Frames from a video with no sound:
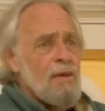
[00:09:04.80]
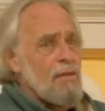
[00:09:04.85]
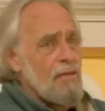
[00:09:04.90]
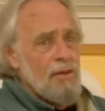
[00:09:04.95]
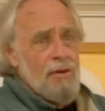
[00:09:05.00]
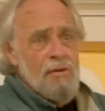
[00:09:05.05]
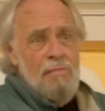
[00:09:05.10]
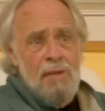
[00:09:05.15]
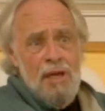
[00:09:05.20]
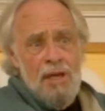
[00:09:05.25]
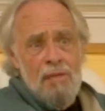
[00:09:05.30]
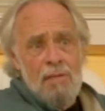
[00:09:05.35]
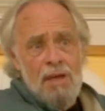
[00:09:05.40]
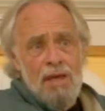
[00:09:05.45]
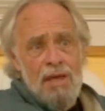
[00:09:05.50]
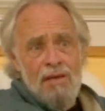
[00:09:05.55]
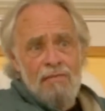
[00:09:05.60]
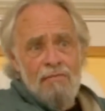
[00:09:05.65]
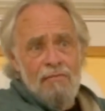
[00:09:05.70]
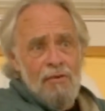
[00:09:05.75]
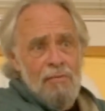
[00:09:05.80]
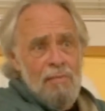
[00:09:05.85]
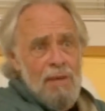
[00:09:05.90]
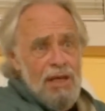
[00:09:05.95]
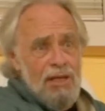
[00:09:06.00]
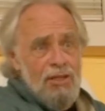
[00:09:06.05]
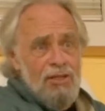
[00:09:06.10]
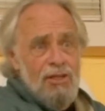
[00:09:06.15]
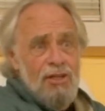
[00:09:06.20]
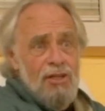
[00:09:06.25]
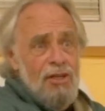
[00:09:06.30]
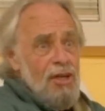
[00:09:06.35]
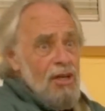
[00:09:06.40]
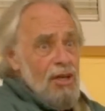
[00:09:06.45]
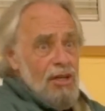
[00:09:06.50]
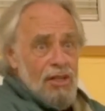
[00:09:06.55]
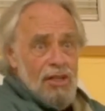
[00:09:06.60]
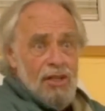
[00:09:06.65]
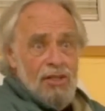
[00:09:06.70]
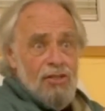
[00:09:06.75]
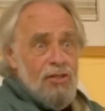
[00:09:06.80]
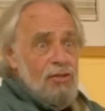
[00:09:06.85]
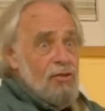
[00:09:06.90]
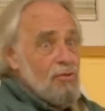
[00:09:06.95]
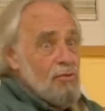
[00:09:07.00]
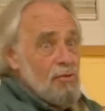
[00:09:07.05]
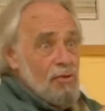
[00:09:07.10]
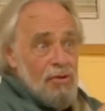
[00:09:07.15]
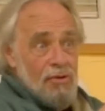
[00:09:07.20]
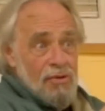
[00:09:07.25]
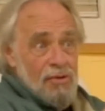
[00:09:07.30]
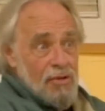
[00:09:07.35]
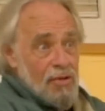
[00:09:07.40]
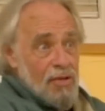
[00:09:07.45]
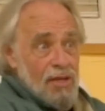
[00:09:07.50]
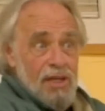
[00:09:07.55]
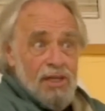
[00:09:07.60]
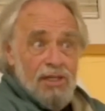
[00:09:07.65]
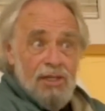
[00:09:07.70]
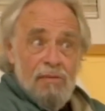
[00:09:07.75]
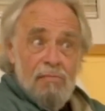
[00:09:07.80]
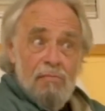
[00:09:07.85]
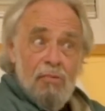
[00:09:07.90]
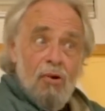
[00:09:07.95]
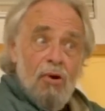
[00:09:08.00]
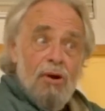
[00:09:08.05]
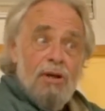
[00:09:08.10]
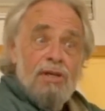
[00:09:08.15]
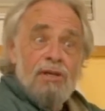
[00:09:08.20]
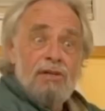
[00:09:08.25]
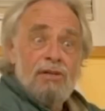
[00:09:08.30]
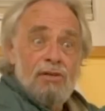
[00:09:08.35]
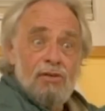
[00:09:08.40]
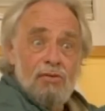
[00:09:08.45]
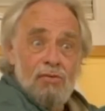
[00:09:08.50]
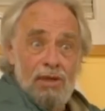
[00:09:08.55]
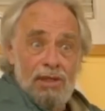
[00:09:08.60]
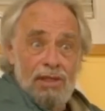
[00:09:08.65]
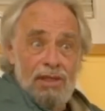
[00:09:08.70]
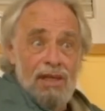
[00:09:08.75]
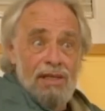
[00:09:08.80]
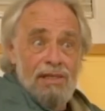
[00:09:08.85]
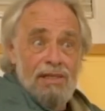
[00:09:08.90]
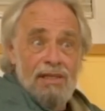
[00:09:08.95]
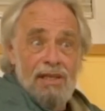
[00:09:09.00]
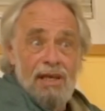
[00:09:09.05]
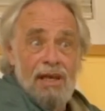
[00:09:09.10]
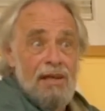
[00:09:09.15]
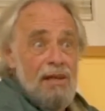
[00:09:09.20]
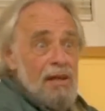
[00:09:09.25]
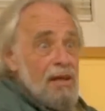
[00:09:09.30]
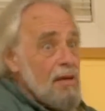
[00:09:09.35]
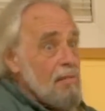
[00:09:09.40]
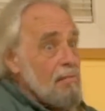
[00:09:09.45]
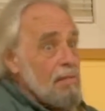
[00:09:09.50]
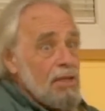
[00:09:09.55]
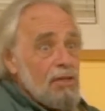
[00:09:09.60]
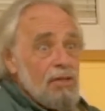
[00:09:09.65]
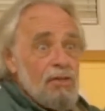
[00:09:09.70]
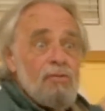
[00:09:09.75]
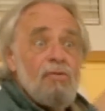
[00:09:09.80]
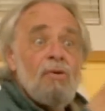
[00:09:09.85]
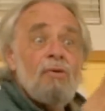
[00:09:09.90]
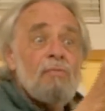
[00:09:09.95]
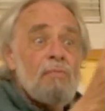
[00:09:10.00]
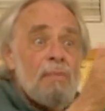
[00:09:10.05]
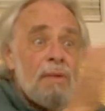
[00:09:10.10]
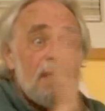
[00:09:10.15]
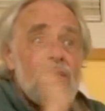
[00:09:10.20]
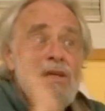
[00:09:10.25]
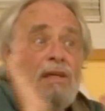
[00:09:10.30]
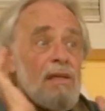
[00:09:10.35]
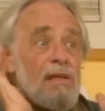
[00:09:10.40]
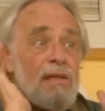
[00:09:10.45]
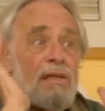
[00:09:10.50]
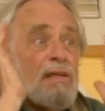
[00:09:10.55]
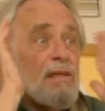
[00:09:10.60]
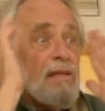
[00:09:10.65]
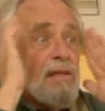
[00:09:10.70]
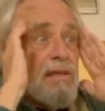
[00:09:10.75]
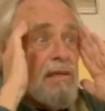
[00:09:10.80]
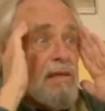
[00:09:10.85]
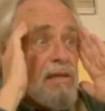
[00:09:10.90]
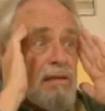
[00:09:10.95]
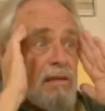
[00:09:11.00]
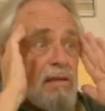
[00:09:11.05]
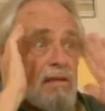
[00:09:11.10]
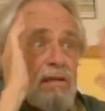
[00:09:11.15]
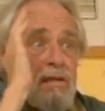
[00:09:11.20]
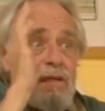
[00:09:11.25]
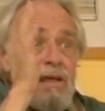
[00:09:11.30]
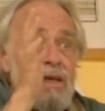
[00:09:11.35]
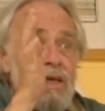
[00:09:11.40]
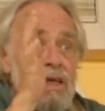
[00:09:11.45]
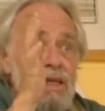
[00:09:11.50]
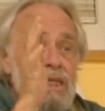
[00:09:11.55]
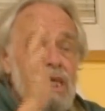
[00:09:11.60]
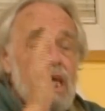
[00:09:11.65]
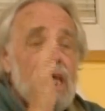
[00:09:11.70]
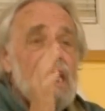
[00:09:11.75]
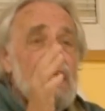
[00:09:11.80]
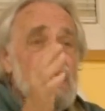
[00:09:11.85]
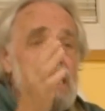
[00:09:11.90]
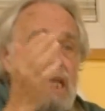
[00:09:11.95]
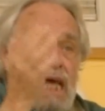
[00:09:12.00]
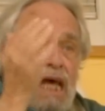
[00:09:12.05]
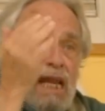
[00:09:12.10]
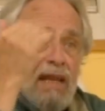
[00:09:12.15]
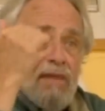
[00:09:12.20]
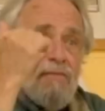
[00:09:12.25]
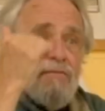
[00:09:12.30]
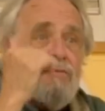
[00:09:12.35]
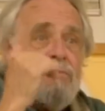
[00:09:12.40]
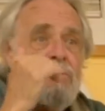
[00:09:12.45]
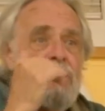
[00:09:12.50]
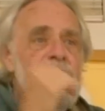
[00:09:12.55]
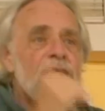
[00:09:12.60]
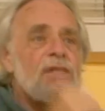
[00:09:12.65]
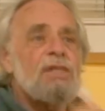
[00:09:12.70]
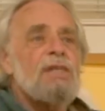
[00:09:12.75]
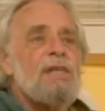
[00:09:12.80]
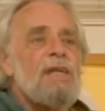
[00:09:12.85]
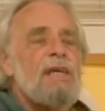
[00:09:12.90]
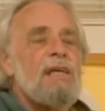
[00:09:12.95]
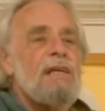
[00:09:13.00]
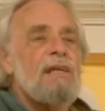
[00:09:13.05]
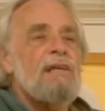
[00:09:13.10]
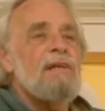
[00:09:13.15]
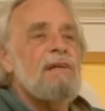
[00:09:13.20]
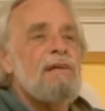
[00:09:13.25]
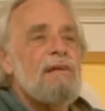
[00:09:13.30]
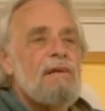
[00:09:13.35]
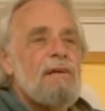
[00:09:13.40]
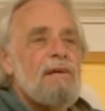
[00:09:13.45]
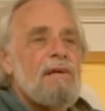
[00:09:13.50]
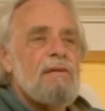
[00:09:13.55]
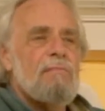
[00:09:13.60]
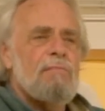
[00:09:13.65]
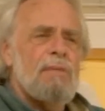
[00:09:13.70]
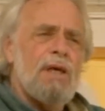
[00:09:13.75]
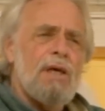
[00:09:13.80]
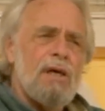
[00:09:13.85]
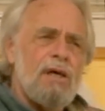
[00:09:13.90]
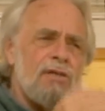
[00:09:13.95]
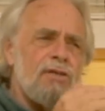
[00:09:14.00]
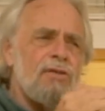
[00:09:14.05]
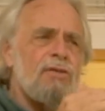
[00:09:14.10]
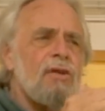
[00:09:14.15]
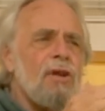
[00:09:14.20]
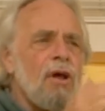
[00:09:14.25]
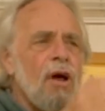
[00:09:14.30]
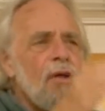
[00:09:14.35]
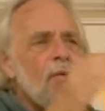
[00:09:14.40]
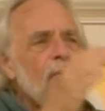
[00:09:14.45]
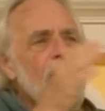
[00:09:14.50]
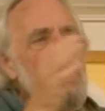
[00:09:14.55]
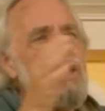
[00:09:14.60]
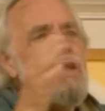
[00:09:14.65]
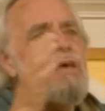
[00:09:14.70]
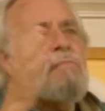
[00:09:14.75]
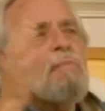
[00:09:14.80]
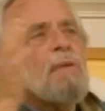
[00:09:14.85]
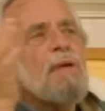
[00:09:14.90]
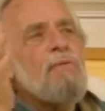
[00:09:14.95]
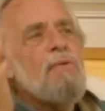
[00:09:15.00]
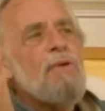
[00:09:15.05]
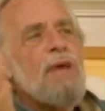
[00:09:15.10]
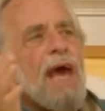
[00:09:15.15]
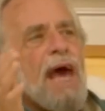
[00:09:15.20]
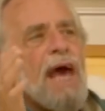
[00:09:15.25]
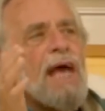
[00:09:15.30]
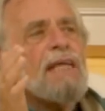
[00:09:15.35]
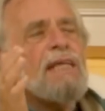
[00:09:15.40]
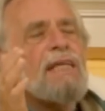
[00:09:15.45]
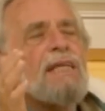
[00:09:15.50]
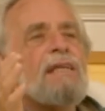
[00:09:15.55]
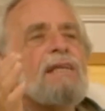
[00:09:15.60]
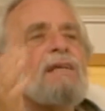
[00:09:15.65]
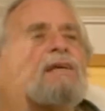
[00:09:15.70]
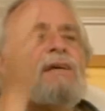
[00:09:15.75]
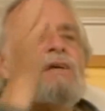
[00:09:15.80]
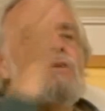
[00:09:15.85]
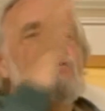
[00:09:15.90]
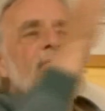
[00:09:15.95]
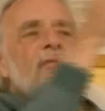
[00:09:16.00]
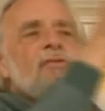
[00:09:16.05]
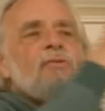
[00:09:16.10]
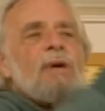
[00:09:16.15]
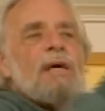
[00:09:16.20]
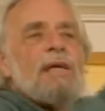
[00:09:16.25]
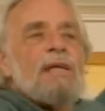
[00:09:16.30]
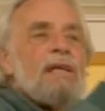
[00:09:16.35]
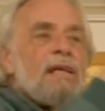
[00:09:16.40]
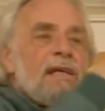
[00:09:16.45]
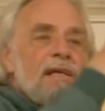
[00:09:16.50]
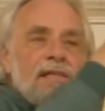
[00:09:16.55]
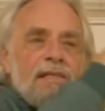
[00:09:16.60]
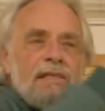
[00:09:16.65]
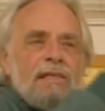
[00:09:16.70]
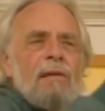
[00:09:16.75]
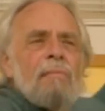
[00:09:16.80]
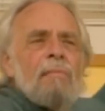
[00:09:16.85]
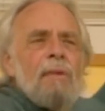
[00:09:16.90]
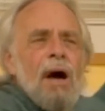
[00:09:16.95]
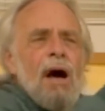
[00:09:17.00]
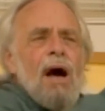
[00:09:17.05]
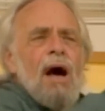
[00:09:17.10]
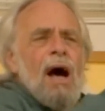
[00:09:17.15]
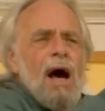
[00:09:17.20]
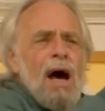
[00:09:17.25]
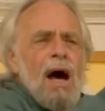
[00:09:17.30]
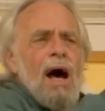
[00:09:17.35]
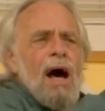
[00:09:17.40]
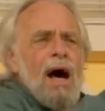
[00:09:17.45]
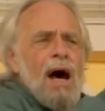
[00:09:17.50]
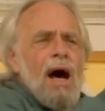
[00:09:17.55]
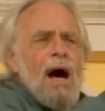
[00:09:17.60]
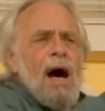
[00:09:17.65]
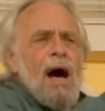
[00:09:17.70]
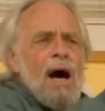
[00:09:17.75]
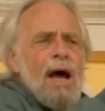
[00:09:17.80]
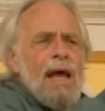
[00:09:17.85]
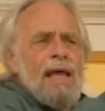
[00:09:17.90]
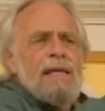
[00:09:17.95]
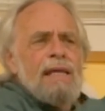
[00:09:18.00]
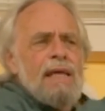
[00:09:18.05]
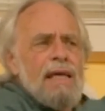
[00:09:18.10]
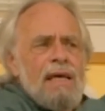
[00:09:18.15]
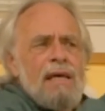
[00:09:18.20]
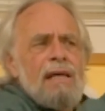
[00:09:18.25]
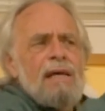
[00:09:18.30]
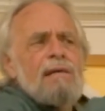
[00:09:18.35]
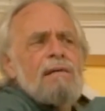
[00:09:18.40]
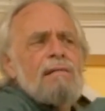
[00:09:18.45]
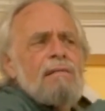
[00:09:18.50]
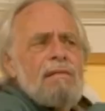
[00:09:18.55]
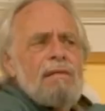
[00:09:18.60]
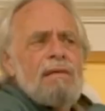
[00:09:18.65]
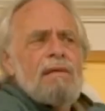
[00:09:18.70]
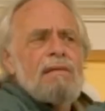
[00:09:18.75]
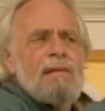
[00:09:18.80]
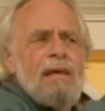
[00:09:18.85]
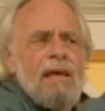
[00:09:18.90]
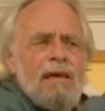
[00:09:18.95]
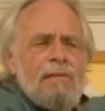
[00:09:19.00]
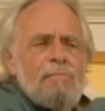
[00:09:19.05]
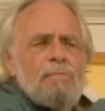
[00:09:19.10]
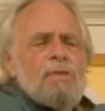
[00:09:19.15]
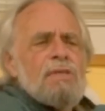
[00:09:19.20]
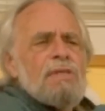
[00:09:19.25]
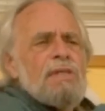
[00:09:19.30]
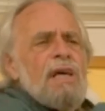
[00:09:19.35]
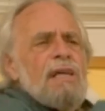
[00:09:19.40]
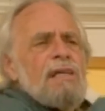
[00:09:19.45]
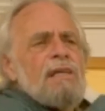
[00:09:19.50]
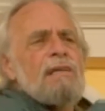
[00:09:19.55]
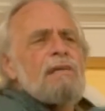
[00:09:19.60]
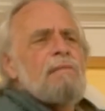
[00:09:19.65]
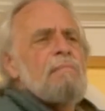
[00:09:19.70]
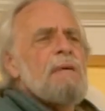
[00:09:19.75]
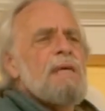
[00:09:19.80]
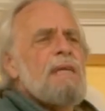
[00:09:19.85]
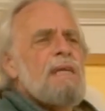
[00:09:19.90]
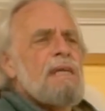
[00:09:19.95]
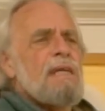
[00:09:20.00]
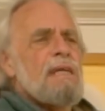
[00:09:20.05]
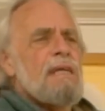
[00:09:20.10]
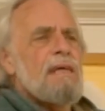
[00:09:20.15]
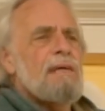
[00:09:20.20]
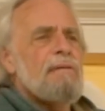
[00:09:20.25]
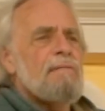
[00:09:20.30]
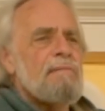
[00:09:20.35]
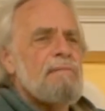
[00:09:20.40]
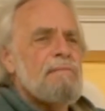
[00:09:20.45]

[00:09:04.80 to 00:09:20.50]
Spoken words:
There may be information that's important to what they said, but you won't be taking that information in, because you'll already be reacting to what some idea that they have presented immediately.